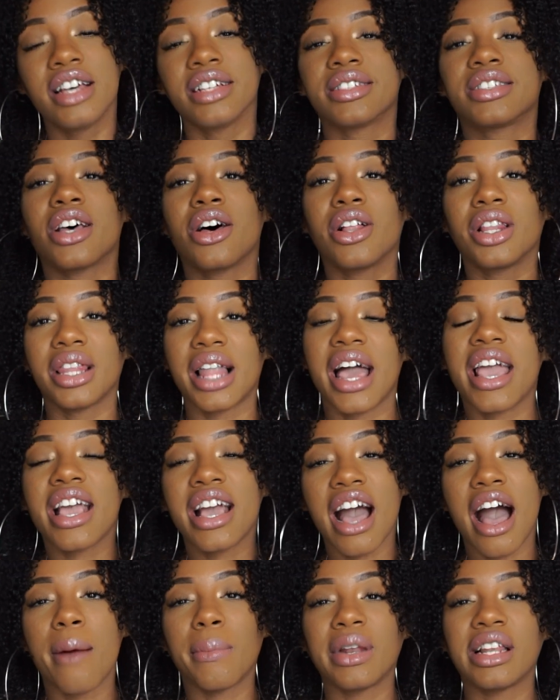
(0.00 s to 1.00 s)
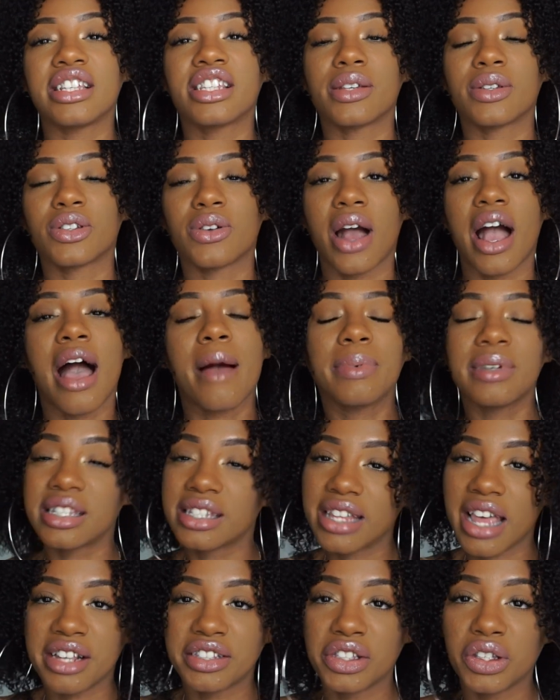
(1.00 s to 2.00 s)
So like, comment, and subscribe and
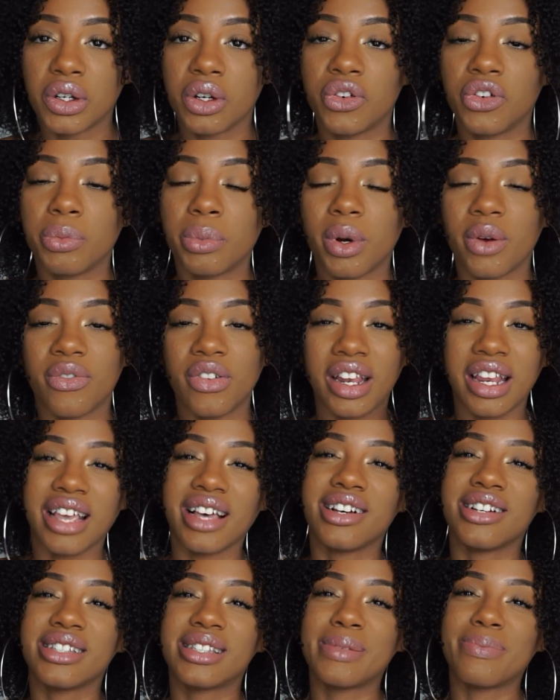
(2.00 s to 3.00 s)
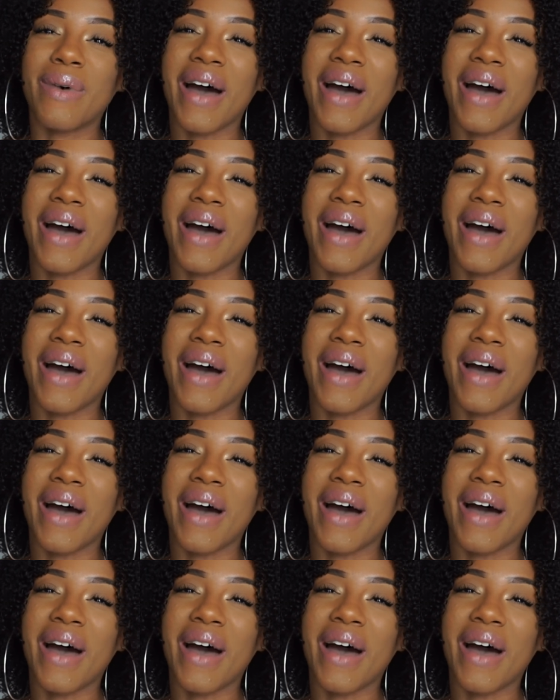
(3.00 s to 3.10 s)
stay tuned for more videos.